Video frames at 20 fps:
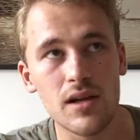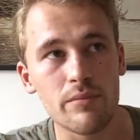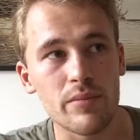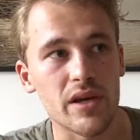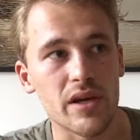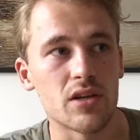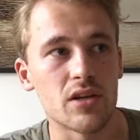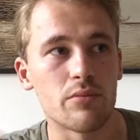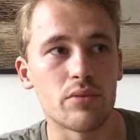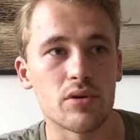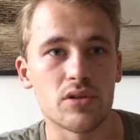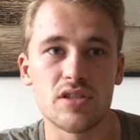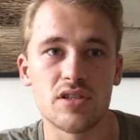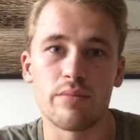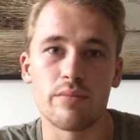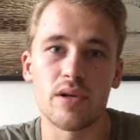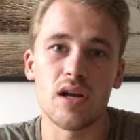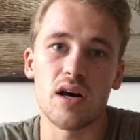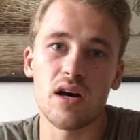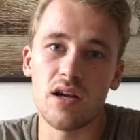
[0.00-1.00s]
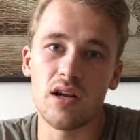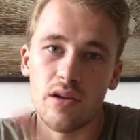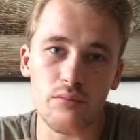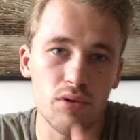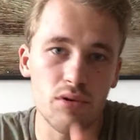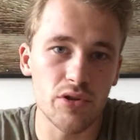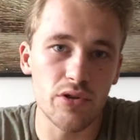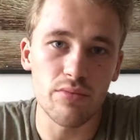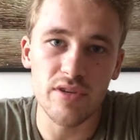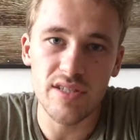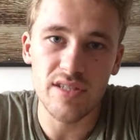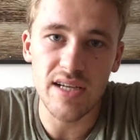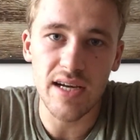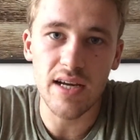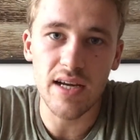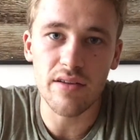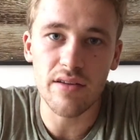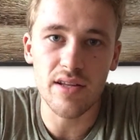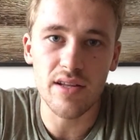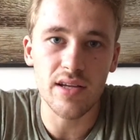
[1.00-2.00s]
peanut butter, banana, blueberries, that
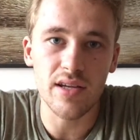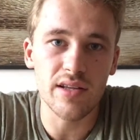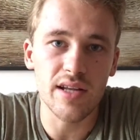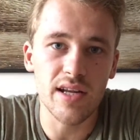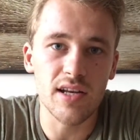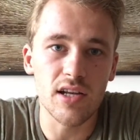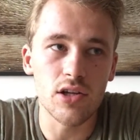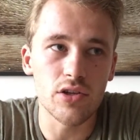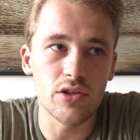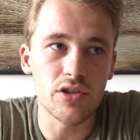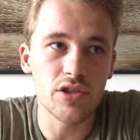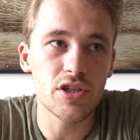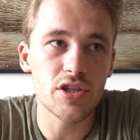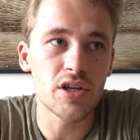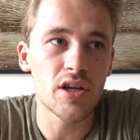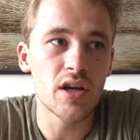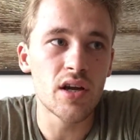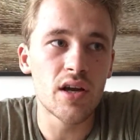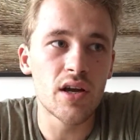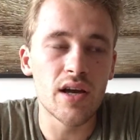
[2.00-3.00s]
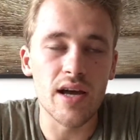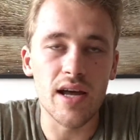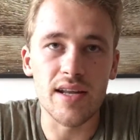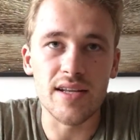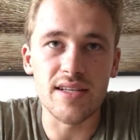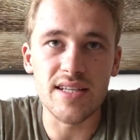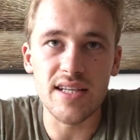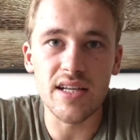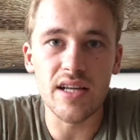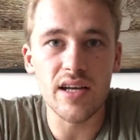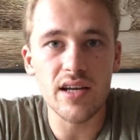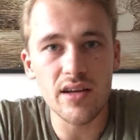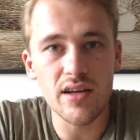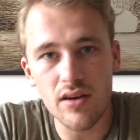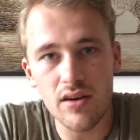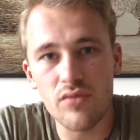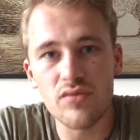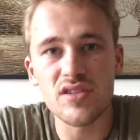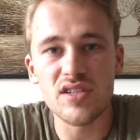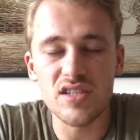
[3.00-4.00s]
kind of thing. Then lunch and dinner
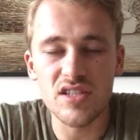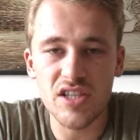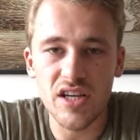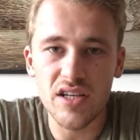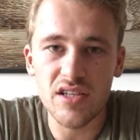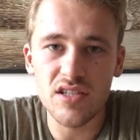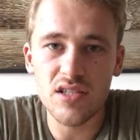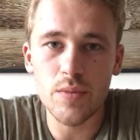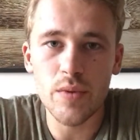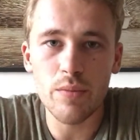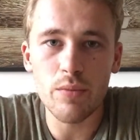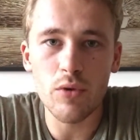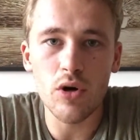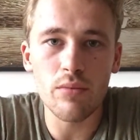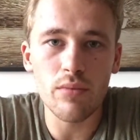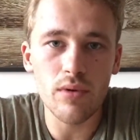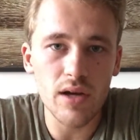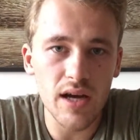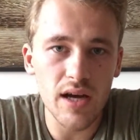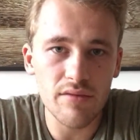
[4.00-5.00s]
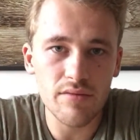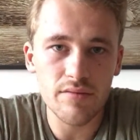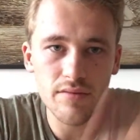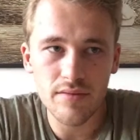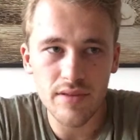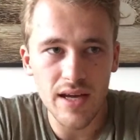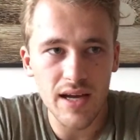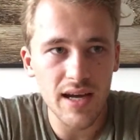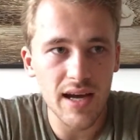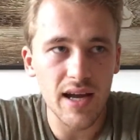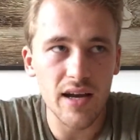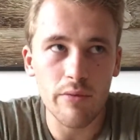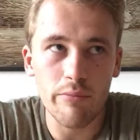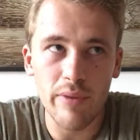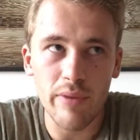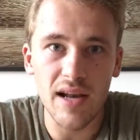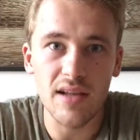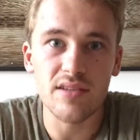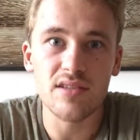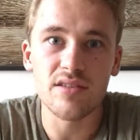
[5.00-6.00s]
obviously changes a bit more, but I have that kind of
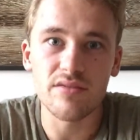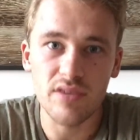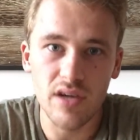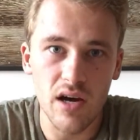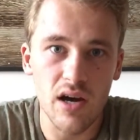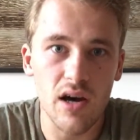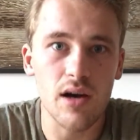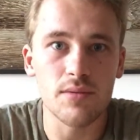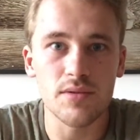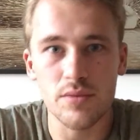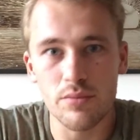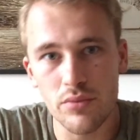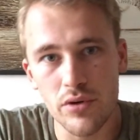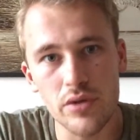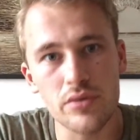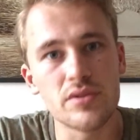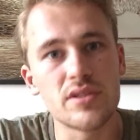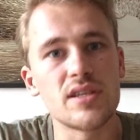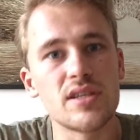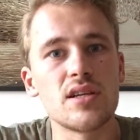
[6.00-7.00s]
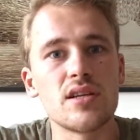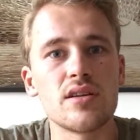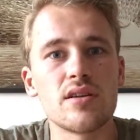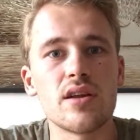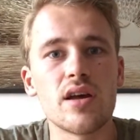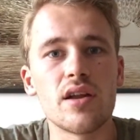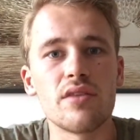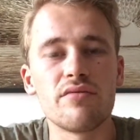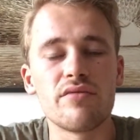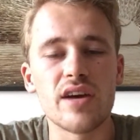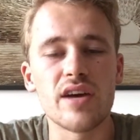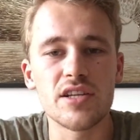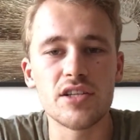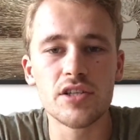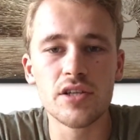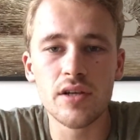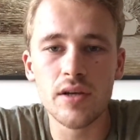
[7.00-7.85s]
balance of carbs and protein and veg.